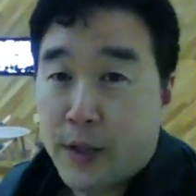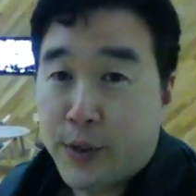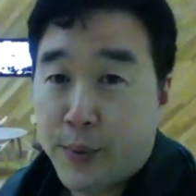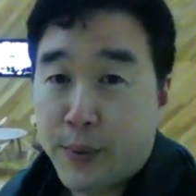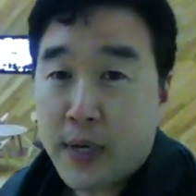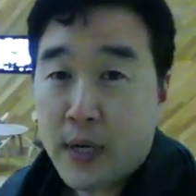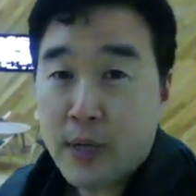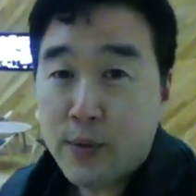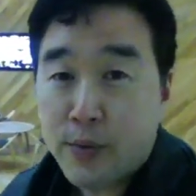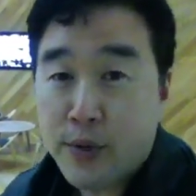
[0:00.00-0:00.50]

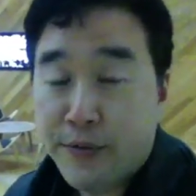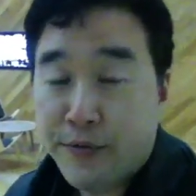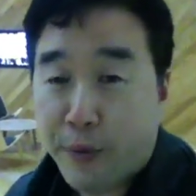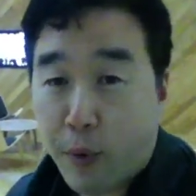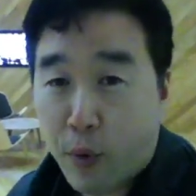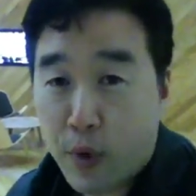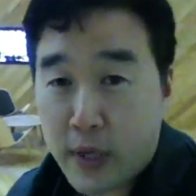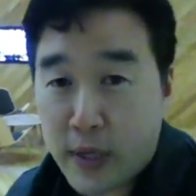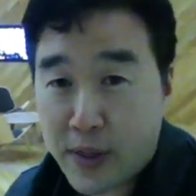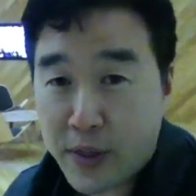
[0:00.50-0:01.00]

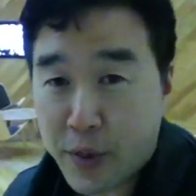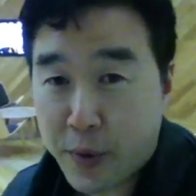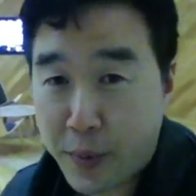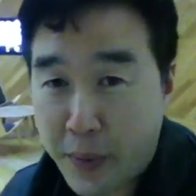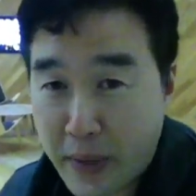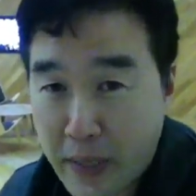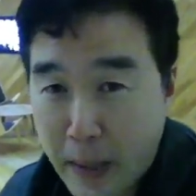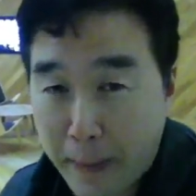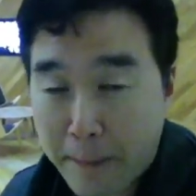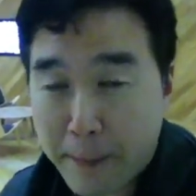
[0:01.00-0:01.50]

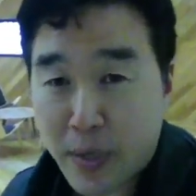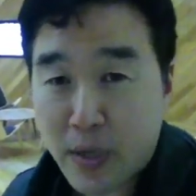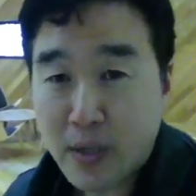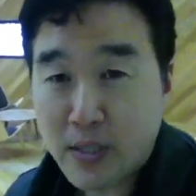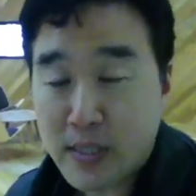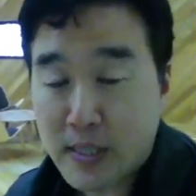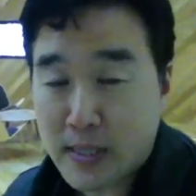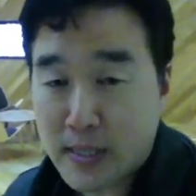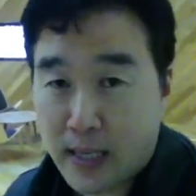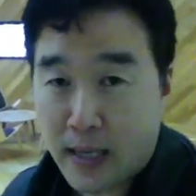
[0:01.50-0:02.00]

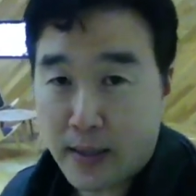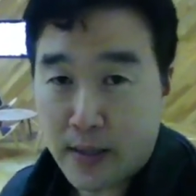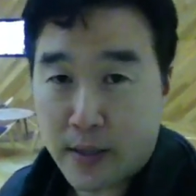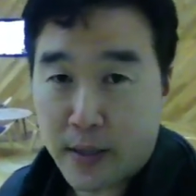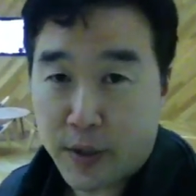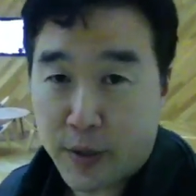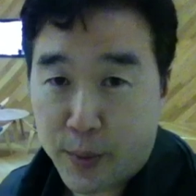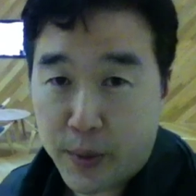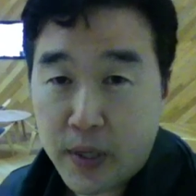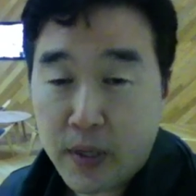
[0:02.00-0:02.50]

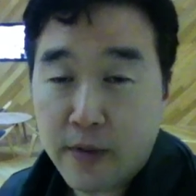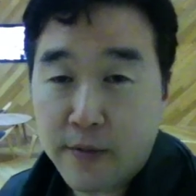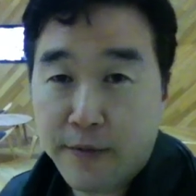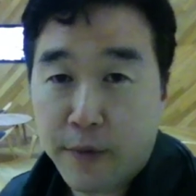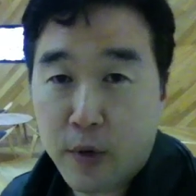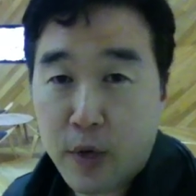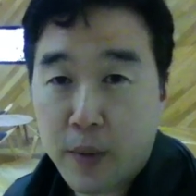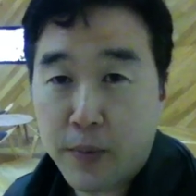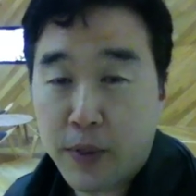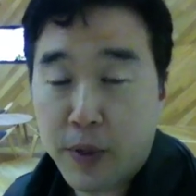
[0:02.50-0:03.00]

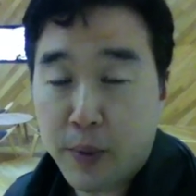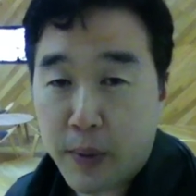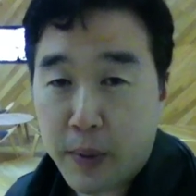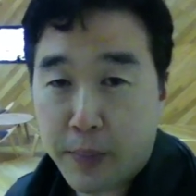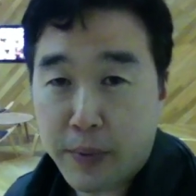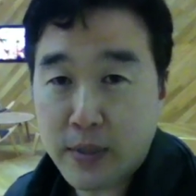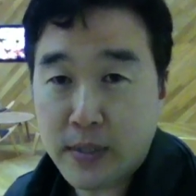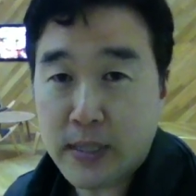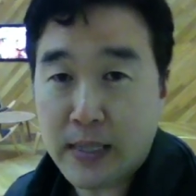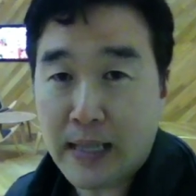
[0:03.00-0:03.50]

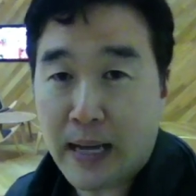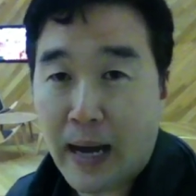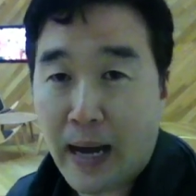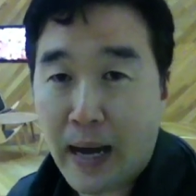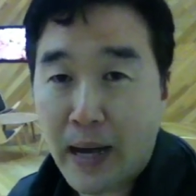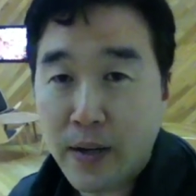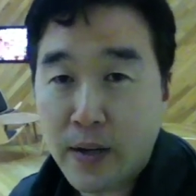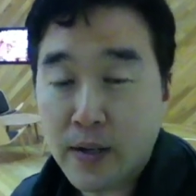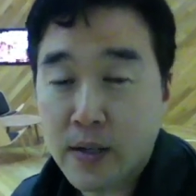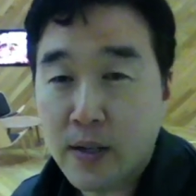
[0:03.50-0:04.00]
343%
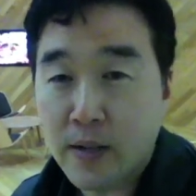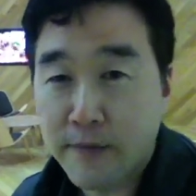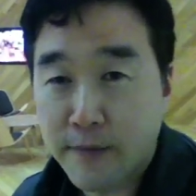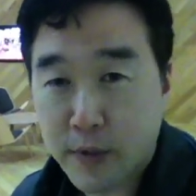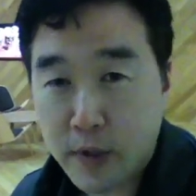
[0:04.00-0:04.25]
higher